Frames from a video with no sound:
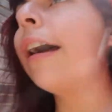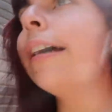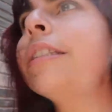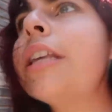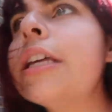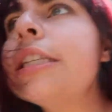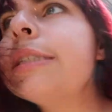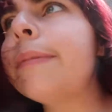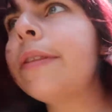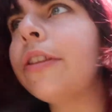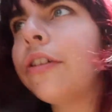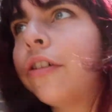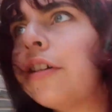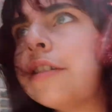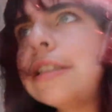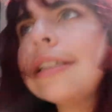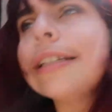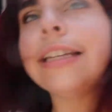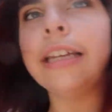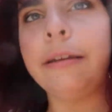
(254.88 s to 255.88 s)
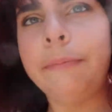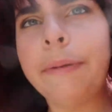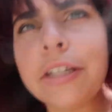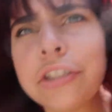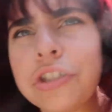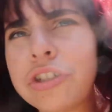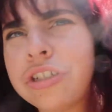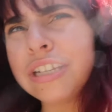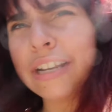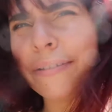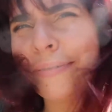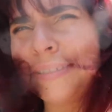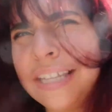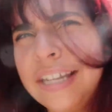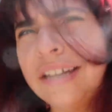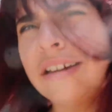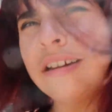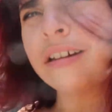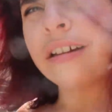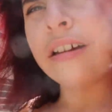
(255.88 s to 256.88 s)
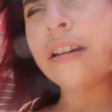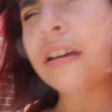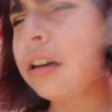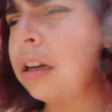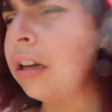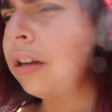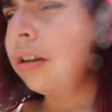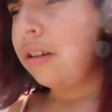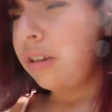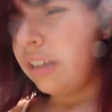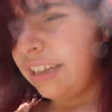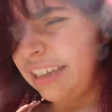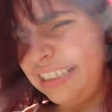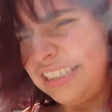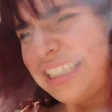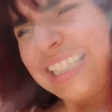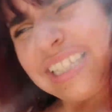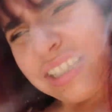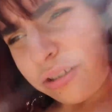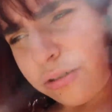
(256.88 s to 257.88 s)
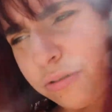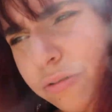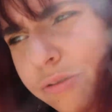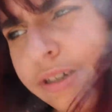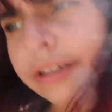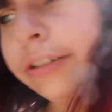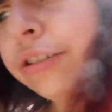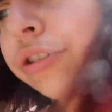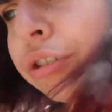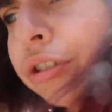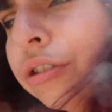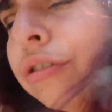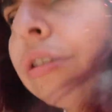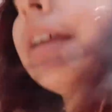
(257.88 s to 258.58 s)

I saw some other girls like taking pictures and I was like, is this Cornelia Street?